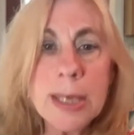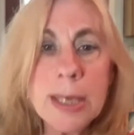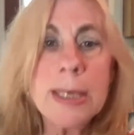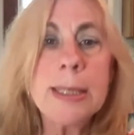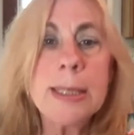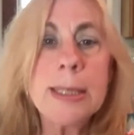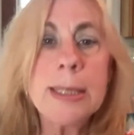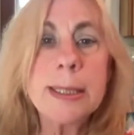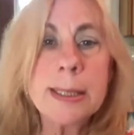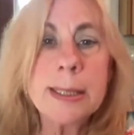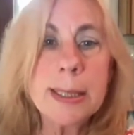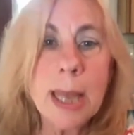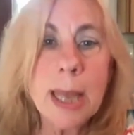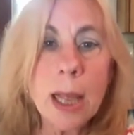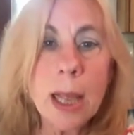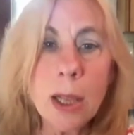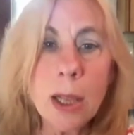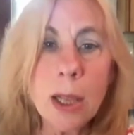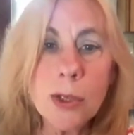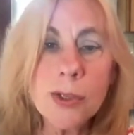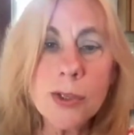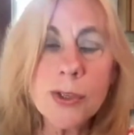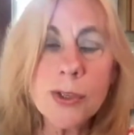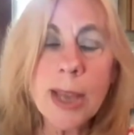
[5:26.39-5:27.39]
these
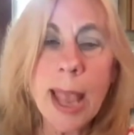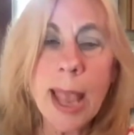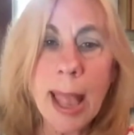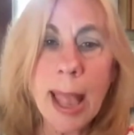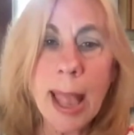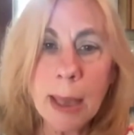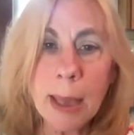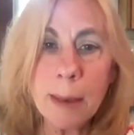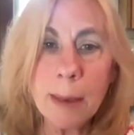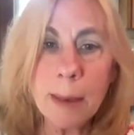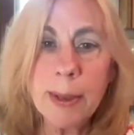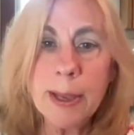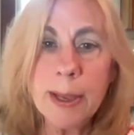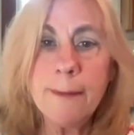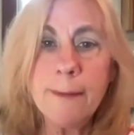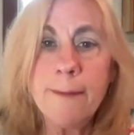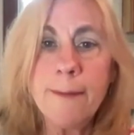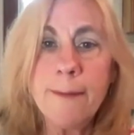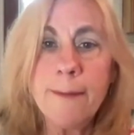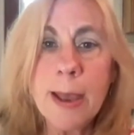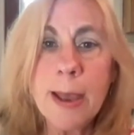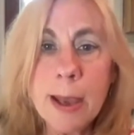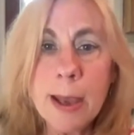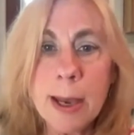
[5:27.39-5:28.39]
cells can't be
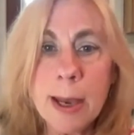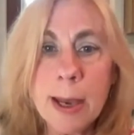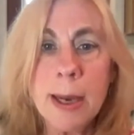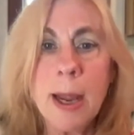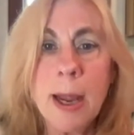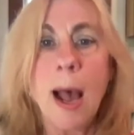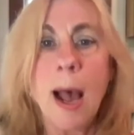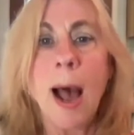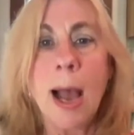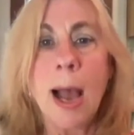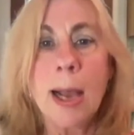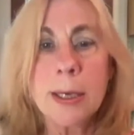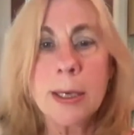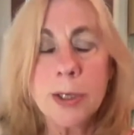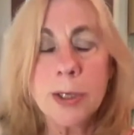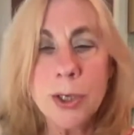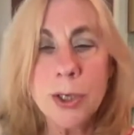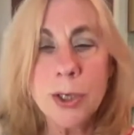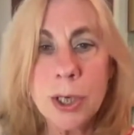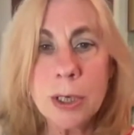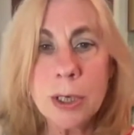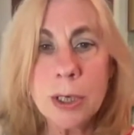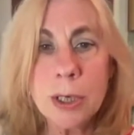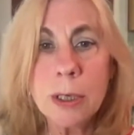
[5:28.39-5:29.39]
fed
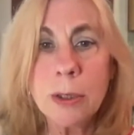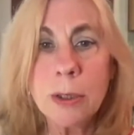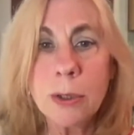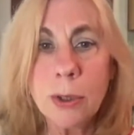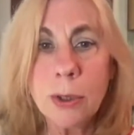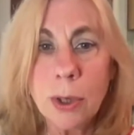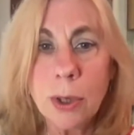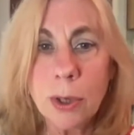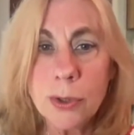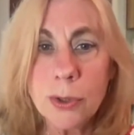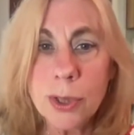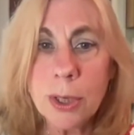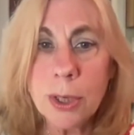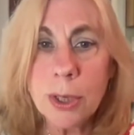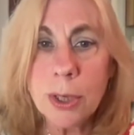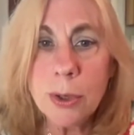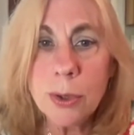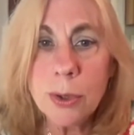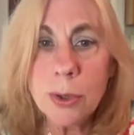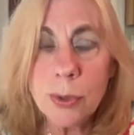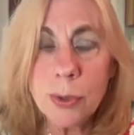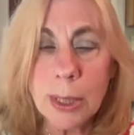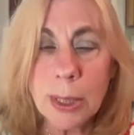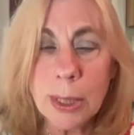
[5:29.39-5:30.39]
oxygen, glucose, and
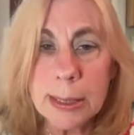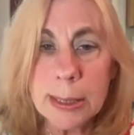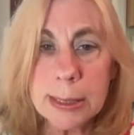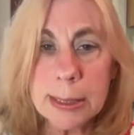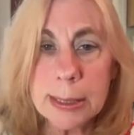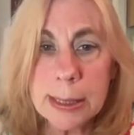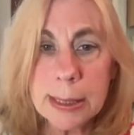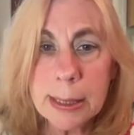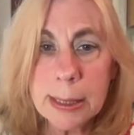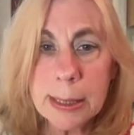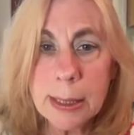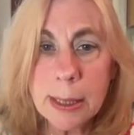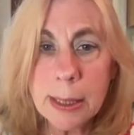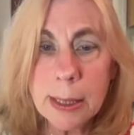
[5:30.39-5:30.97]
nutrients.